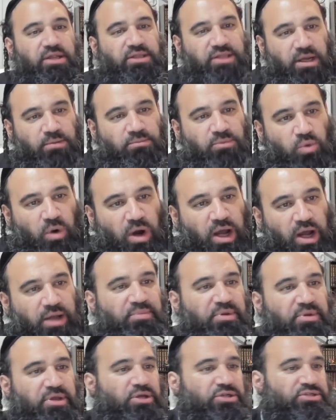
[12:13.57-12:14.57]
Number
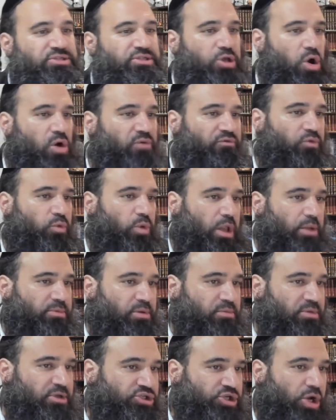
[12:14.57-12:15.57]
one, because the
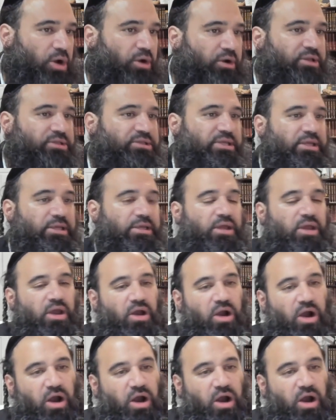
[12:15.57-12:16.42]
overwhelming majority